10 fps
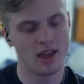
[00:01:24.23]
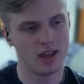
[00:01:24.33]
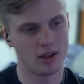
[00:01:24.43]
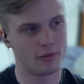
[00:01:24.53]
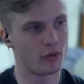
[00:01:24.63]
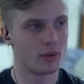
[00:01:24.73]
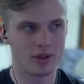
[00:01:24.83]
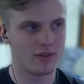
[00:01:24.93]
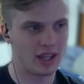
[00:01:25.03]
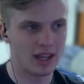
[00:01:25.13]
Before we
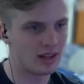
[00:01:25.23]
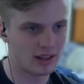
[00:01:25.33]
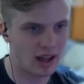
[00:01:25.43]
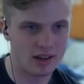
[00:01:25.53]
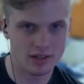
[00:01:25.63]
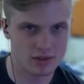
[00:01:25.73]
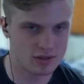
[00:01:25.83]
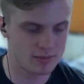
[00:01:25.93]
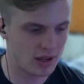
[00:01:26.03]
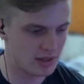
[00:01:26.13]
even get into Kanye's
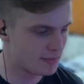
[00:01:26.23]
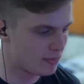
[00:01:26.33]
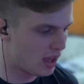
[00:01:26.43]
response,